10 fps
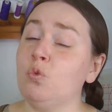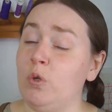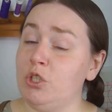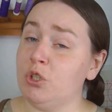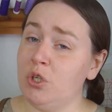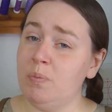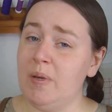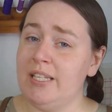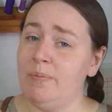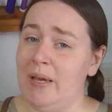which could
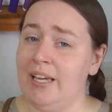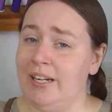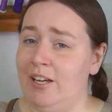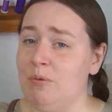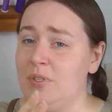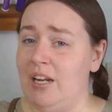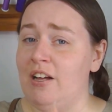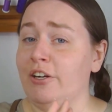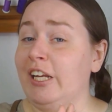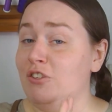be Spangen helm
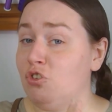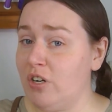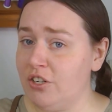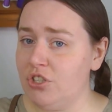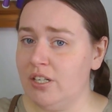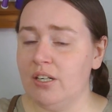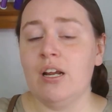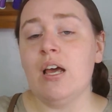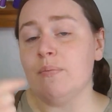style construction,